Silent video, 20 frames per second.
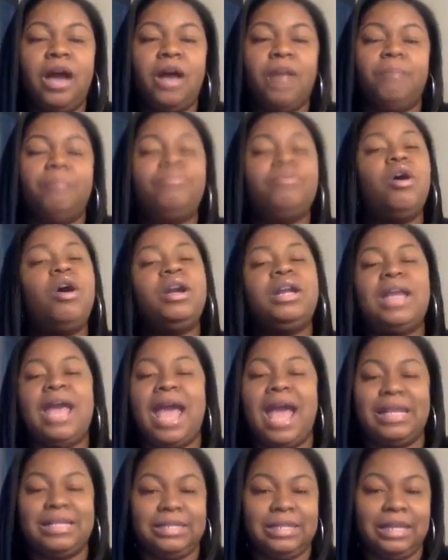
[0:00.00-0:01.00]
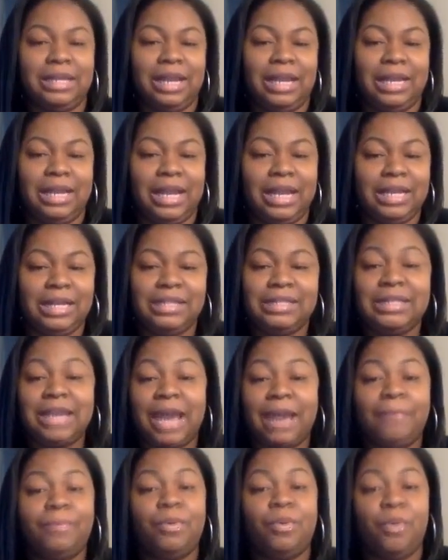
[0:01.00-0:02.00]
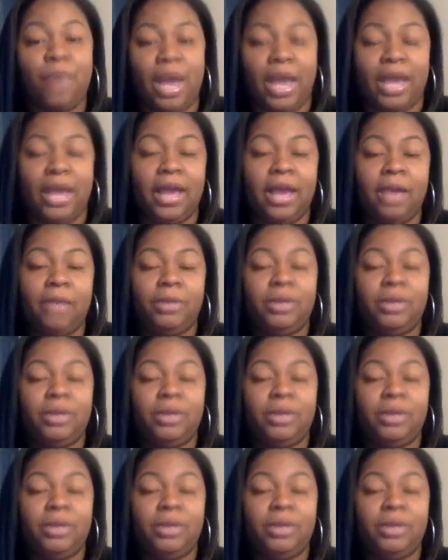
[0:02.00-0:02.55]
broadcasted in any type of way,